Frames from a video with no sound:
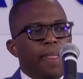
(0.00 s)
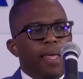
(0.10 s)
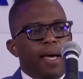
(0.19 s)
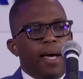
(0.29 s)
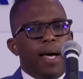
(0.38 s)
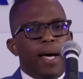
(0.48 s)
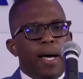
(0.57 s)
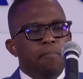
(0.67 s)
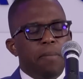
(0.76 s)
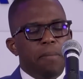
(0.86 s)

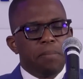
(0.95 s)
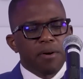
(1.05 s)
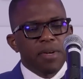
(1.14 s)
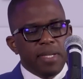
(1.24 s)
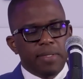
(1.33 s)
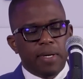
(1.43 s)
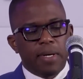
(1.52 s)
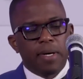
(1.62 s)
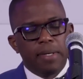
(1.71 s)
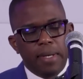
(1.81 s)

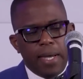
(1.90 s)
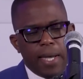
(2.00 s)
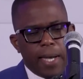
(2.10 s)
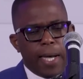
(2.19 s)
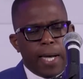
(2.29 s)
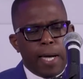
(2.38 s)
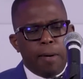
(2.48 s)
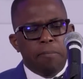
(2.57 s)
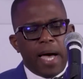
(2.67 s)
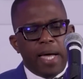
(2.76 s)
Burita,
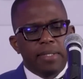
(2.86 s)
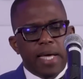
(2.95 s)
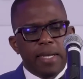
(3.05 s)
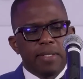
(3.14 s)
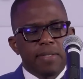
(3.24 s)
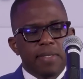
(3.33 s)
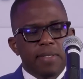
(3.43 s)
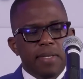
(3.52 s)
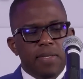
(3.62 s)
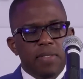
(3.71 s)
and
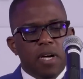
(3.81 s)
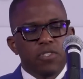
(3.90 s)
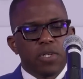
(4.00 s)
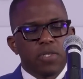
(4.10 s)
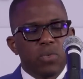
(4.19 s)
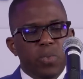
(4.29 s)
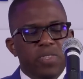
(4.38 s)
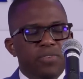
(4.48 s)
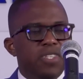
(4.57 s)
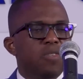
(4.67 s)
it's not just with
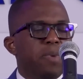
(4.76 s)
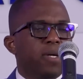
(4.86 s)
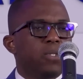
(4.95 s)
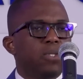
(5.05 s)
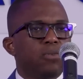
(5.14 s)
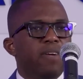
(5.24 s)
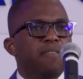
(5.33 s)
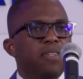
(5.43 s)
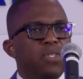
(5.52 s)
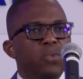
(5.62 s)
respect to
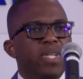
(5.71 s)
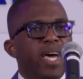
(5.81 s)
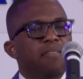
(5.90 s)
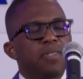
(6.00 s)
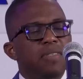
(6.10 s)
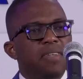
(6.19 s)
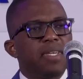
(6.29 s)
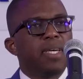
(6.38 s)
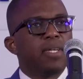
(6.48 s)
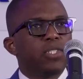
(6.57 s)
revenue
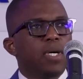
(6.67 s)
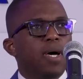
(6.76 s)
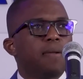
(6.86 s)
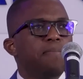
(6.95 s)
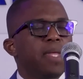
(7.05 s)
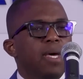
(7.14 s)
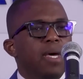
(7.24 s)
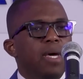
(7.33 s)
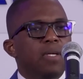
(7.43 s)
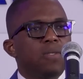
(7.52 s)
diversification,
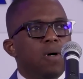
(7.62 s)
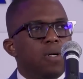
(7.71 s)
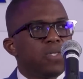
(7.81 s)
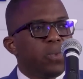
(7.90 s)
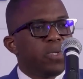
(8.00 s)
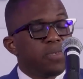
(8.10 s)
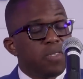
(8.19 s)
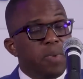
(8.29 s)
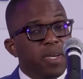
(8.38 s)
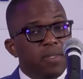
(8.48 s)
it's also with
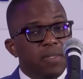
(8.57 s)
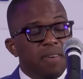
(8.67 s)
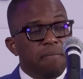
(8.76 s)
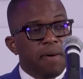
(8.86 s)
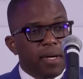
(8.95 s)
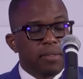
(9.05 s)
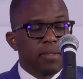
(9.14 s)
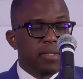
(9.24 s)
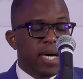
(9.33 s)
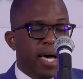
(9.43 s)
respect to the fact
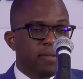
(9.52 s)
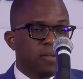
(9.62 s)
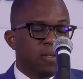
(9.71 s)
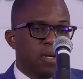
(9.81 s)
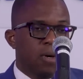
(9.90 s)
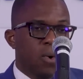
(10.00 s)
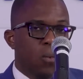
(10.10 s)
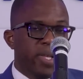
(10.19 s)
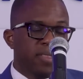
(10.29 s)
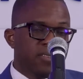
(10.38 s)
that
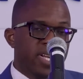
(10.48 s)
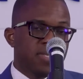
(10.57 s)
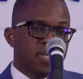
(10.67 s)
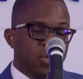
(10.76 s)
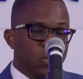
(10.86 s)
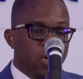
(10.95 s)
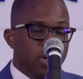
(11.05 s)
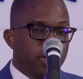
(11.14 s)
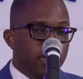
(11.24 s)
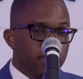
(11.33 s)
when the rest of the
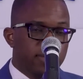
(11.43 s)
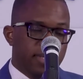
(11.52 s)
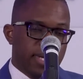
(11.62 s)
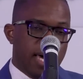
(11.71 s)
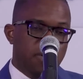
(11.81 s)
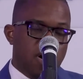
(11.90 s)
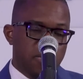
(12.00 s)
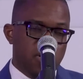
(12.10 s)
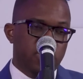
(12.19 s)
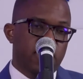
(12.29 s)
world, coming
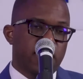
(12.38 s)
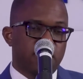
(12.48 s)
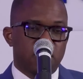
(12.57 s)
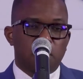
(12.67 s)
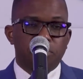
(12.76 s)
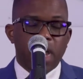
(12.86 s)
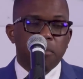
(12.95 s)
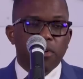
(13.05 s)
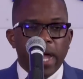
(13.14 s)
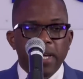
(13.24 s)
out of that subprime
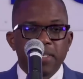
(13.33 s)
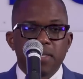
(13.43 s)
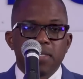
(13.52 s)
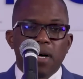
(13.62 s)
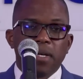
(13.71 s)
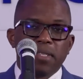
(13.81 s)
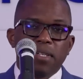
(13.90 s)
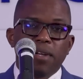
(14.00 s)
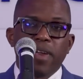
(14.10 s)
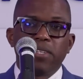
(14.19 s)
crisis under the
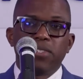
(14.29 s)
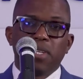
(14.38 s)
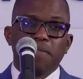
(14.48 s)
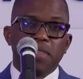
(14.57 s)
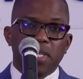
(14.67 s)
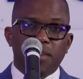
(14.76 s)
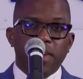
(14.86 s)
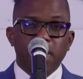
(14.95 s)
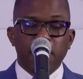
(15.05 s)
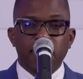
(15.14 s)
direction of their
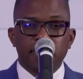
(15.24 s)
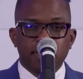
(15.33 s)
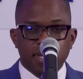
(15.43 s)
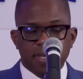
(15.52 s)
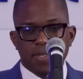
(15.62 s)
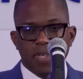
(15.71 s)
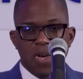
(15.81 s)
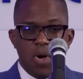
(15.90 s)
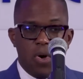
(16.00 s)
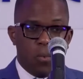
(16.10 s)
regulators,
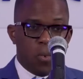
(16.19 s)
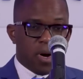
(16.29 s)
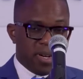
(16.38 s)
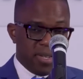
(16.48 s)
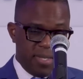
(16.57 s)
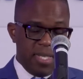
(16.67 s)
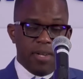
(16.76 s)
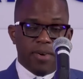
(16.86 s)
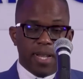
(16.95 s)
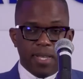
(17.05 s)
were
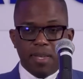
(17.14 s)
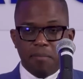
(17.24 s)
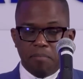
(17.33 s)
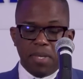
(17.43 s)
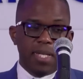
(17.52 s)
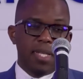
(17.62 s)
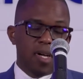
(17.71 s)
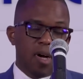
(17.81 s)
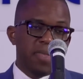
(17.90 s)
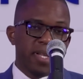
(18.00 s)
serially building
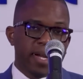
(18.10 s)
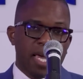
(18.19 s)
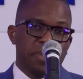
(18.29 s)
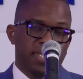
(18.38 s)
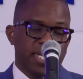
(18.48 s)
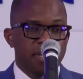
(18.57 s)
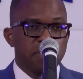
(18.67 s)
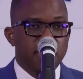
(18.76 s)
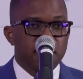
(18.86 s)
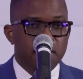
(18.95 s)
up their capital
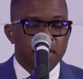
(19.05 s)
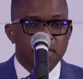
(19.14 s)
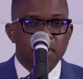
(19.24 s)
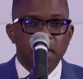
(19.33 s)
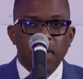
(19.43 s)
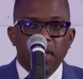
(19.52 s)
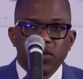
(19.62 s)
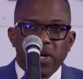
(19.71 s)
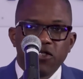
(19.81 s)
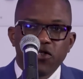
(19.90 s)
bases to
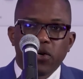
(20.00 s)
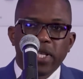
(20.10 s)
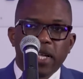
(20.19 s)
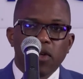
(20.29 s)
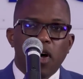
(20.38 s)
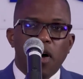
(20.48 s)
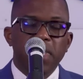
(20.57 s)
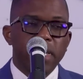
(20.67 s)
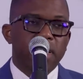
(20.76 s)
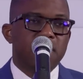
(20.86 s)
ensure that come the
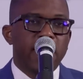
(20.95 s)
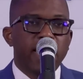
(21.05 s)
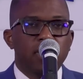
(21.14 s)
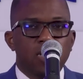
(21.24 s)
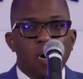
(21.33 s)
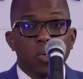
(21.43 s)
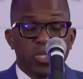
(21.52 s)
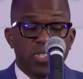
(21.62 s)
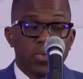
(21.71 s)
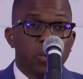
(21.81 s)
next leg down, which
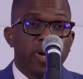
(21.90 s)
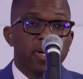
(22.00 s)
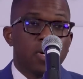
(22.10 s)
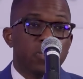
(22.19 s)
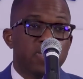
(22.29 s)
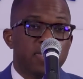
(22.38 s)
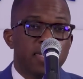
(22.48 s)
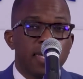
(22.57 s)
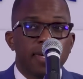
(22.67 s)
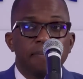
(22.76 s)
is what we are now
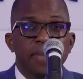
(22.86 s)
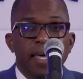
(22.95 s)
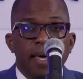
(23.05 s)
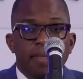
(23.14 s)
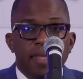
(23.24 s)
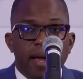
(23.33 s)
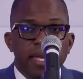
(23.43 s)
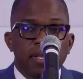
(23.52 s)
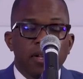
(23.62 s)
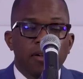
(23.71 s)
seeing, they're
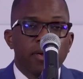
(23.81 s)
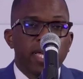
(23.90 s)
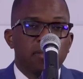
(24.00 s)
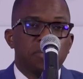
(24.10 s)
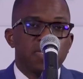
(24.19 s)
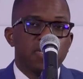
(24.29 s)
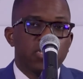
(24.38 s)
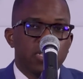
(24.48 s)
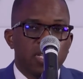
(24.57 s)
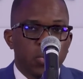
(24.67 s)
in great
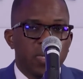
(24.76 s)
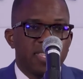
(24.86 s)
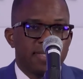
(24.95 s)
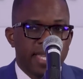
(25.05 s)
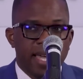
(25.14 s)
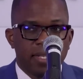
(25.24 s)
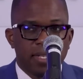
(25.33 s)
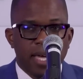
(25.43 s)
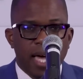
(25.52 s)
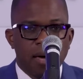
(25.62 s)
position to withstand
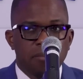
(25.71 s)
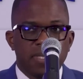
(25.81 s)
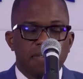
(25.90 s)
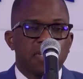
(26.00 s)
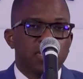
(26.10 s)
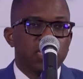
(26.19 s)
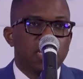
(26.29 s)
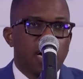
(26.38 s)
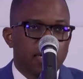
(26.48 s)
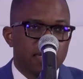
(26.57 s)
severe
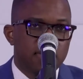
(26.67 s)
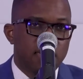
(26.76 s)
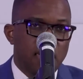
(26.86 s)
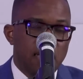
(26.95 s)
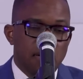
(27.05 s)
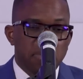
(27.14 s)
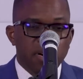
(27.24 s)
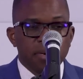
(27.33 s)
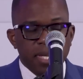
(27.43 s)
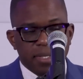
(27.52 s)
shocks.
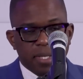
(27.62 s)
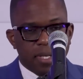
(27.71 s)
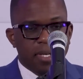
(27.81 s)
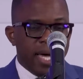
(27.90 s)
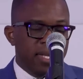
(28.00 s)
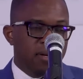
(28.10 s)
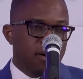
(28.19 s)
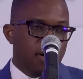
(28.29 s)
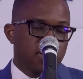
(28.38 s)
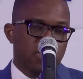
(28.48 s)
Burita and the
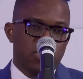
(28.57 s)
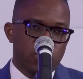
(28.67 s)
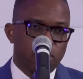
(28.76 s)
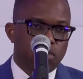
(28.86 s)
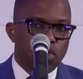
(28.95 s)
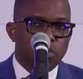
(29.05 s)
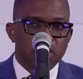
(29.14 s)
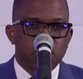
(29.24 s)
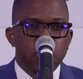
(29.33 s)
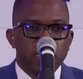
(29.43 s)
Cornerstone Group
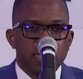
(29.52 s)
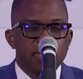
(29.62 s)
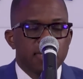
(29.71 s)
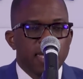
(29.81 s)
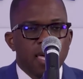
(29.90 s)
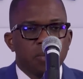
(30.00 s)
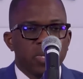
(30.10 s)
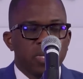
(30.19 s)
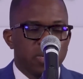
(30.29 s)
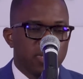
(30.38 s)
was doing the same.
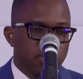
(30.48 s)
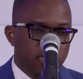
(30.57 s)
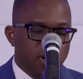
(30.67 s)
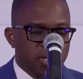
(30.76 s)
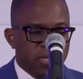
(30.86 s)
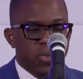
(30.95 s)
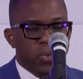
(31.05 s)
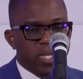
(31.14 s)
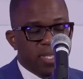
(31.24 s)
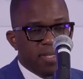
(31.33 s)
With Cornerstone
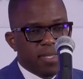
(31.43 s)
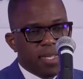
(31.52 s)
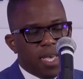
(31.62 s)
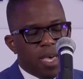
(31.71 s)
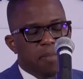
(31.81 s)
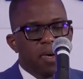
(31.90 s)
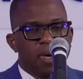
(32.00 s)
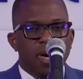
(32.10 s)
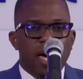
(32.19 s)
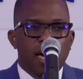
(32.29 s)
did the same
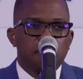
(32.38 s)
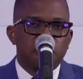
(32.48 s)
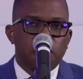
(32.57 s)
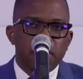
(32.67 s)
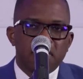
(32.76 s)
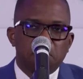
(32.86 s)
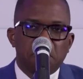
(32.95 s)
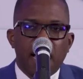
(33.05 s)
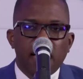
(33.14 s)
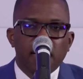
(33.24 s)
for its
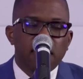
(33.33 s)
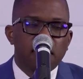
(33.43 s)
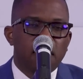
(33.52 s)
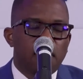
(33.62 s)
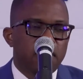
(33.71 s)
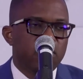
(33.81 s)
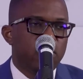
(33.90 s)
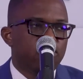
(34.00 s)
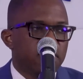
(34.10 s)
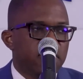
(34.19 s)
bank, Cornerstone
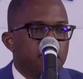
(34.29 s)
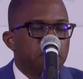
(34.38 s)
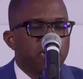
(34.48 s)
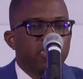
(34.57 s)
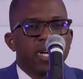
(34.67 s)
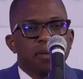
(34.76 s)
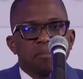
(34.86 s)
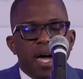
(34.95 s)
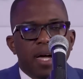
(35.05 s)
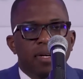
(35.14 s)
Trust and Merchant
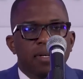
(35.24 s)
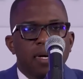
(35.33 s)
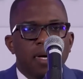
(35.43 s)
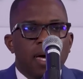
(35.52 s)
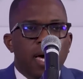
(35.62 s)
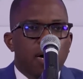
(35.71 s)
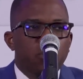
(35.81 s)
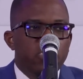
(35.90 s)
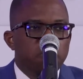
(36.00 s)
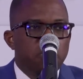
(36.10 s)
Bank,
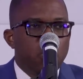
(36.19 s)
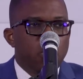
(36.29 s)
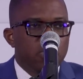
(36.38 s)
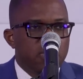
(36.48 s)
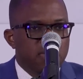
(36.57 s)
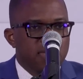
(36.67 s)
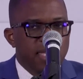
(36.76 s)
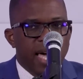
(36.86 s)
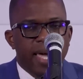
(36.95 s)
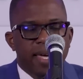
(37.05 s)
which boasts the
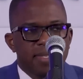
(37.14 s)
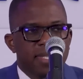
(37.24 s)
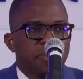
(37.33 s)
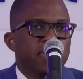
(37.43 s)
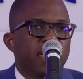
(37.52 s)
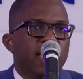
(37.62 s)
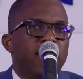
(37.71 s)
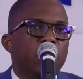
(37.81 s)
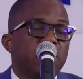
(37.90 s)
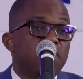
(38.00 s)
highest capital
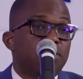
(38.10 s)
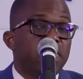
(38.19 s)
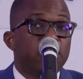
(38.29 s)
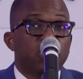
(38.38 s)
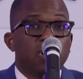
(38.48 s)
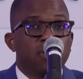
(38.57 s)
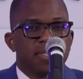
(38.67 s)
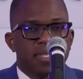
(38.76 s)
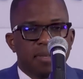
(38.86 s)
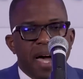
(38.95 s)
adequacy ratio
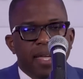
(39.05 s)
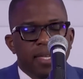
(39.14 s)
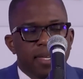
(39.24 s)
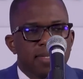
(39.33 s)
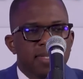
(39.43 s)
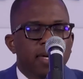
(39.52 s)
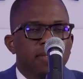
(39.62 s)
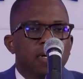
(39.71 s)
across the banking sector.